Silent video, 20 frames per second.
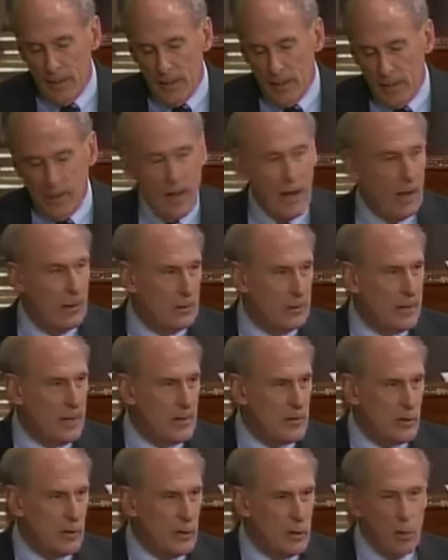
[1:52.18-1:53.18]
Now,
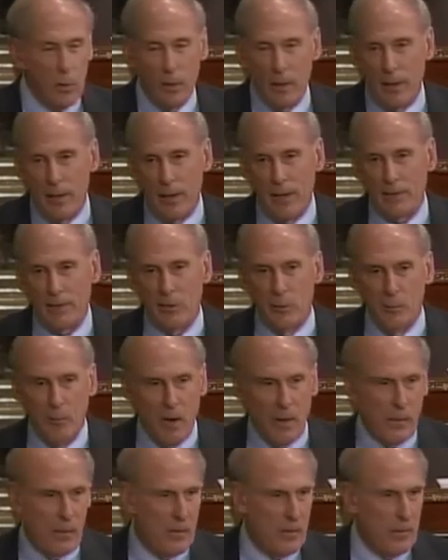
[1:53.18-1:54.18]
as a newly elected
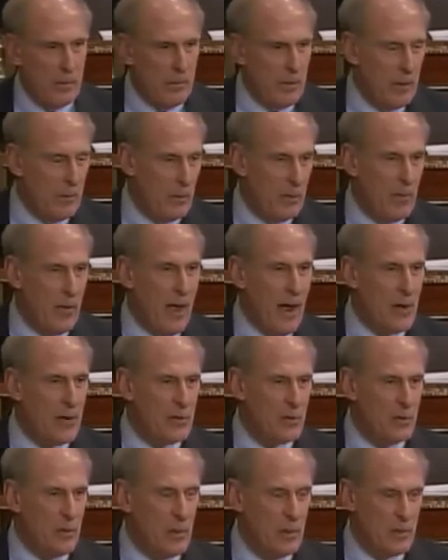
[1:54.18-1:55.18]
member of the House
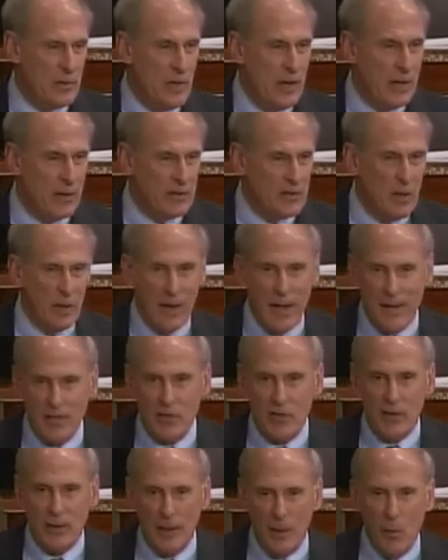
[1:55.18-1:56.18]
of Representatives, the
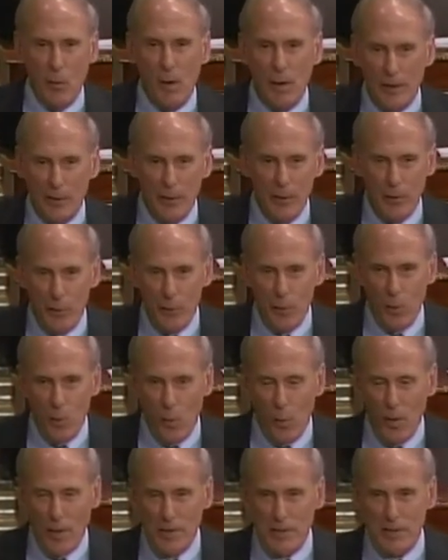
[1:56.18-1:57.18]
last thing I wanted to do
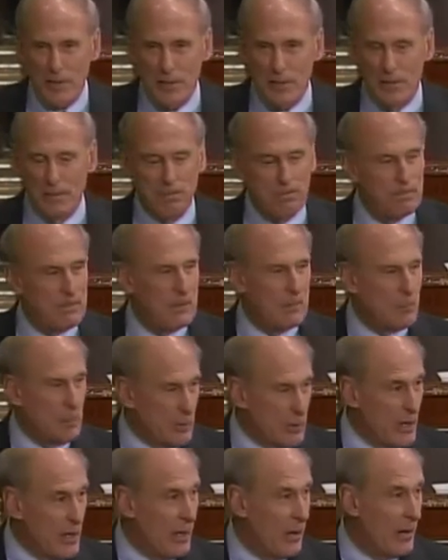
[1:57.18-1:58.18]
was,
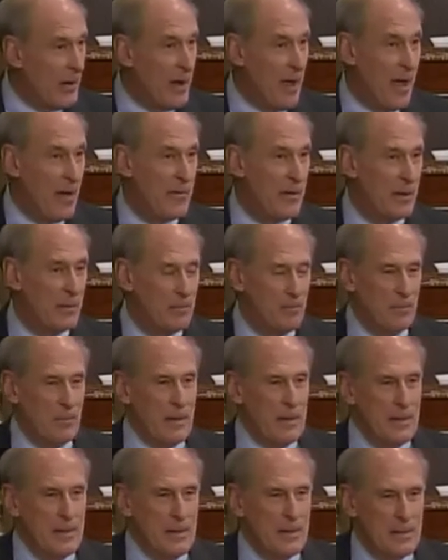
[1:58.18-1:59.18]
particularly having
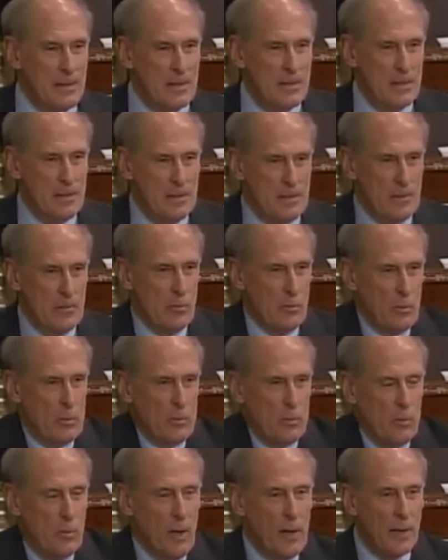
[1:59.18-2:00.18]

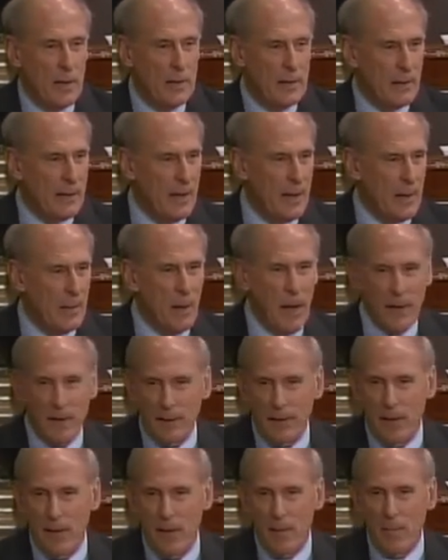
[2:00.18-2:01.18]
run on
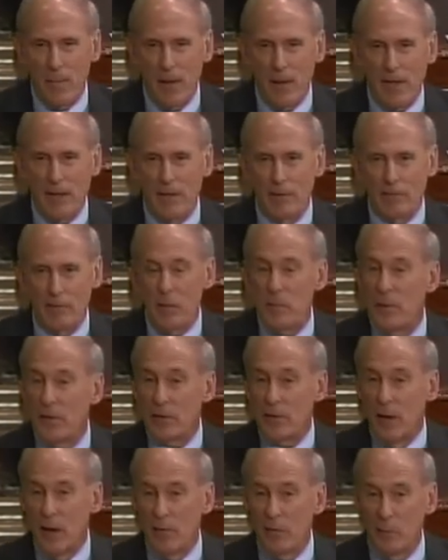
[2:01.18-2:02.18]
a campaign of
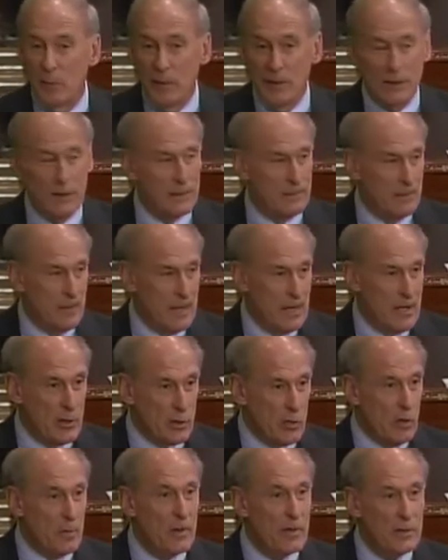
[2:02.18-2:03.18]
limited government and
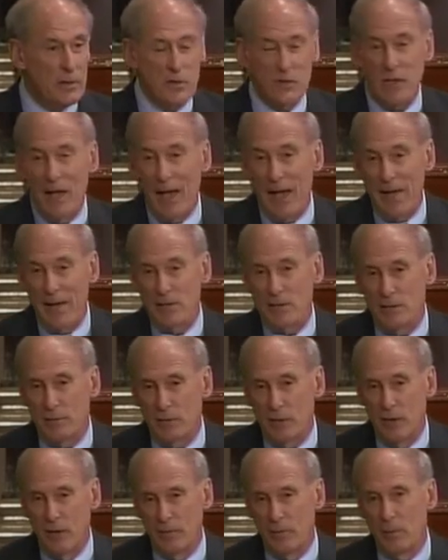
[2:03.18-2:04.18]
trimming the size
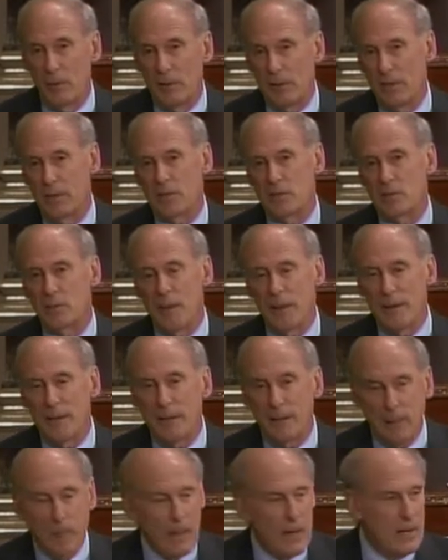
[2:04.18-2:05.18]
of government and
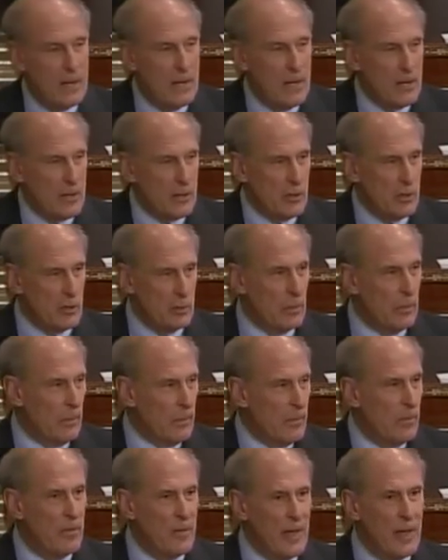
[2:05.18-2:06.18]
spending, to
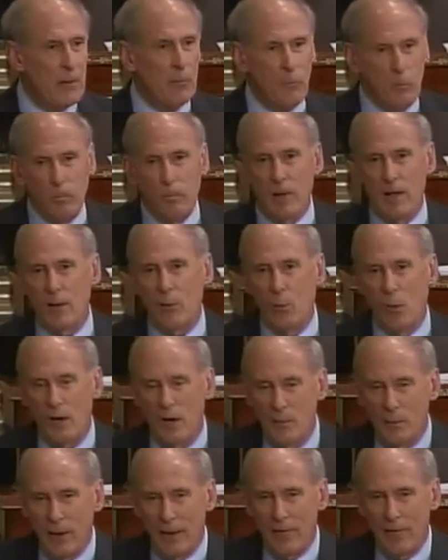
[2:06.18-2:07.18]
then make one
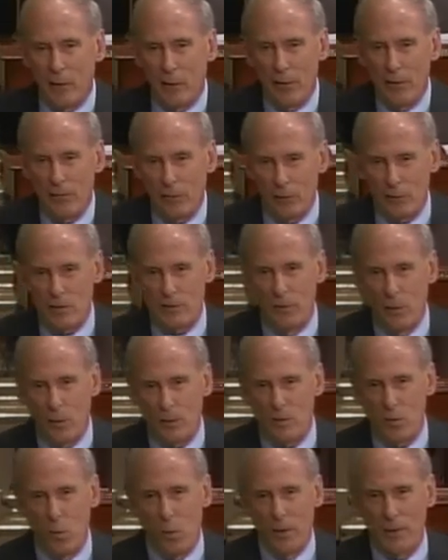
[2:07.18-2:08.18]
of my very first
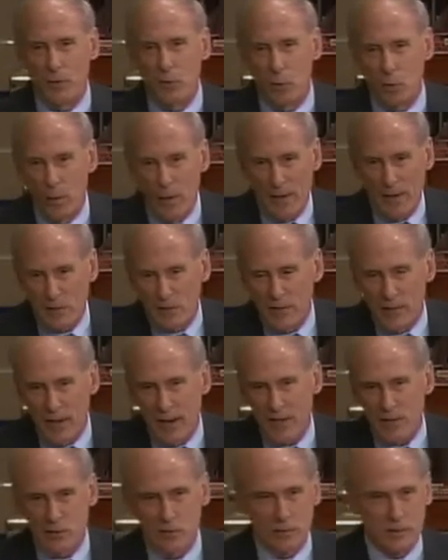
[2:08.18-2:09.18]
votes one to raise the
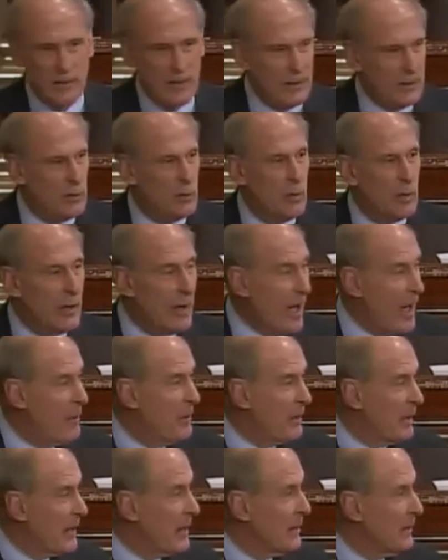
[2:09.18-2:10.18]
national debt to
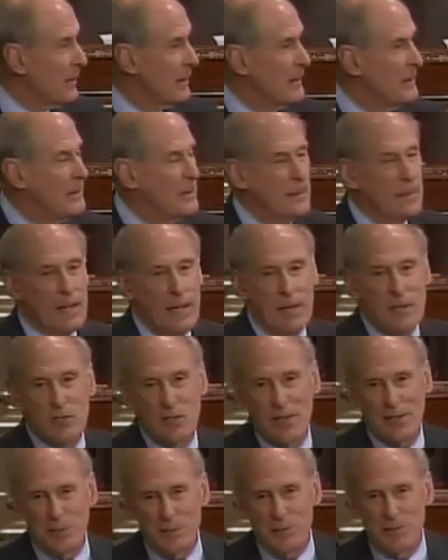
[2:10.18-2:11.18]
accommodate
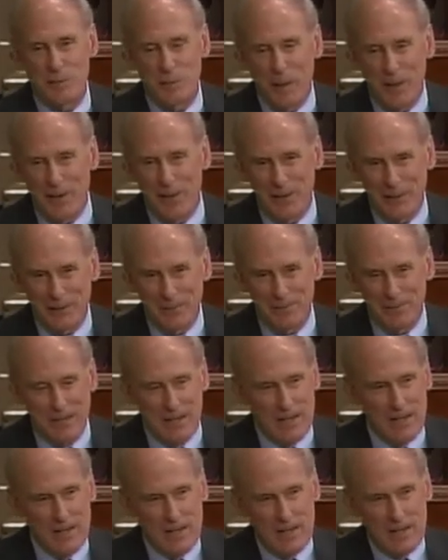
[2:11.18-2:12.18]
excessive spending.
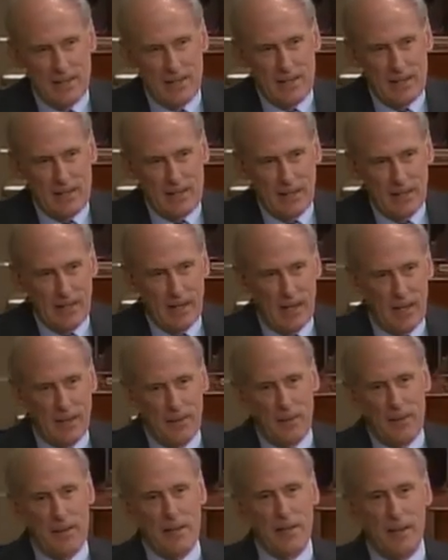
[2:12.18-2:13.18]

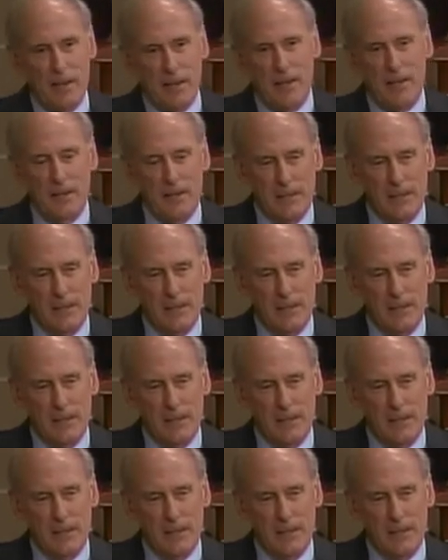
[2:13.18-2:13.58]
On the